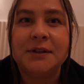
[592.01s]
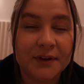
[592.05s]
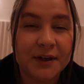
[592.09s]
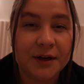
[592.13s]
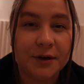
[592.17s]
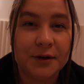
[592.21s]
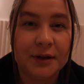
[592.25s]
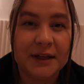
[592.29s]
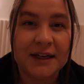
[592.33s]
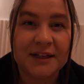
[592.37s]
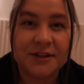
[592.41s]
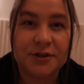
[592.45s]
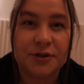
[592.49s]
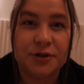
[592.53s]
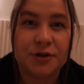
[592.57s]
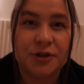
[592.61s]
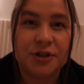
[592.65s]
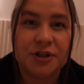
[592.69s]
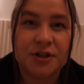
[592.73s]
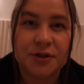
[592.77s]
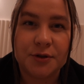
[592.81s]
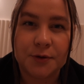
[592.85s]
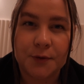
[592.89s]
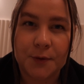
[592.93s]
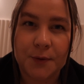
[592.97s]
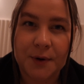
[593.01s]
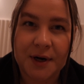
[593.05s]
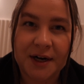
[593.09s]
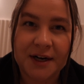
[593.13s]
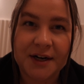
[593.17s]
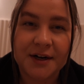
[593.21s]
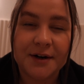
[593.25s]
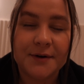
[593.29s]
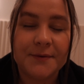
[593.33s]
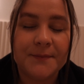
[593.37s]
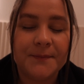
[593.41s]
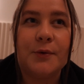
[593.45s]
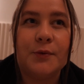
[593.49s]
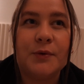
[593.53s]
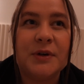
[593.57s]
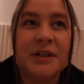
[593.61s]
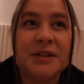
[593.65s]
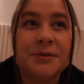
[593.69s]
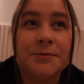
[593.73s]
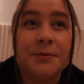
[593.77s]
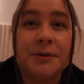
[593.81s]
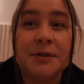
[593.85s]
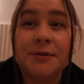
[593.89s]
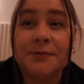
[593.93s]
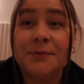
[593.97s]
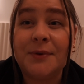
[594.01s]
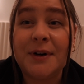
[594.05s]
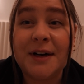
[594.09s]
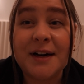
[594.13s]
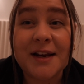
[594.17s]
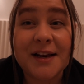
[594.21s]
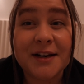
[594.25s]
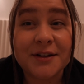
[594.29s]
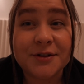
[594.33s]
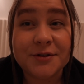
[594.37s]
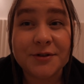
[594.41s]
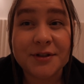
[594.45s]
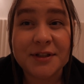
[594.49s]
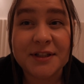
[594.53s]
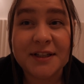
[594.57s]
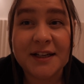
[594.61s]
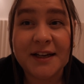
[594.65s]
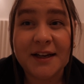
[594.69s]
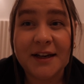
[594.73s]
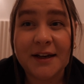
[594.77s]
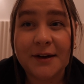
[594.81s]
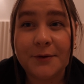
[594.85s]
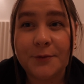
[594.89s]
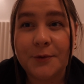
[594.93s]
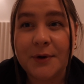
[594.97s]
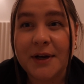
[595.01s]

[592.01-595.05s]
the Collector's Square, which was very interesting.